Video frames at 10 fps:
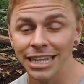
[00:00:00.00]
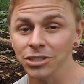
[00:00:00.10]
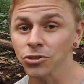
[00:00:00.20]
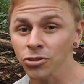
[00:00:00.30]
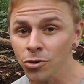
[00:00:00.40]
and
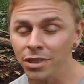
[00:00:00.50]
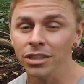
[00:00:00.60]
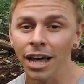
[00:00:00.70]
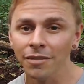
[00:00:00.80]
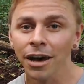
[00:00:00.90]
that's true with
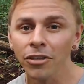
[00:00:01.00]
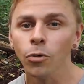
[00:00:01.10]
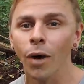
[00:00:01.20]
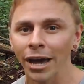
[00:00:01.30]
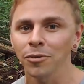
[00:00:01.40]
a lot of
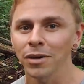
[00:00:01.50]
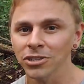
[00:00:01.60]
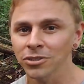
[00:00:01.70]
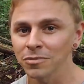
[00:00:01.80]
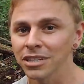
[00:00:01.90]
other wild
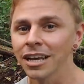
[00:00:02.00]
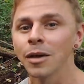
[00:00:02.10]
mushrooms,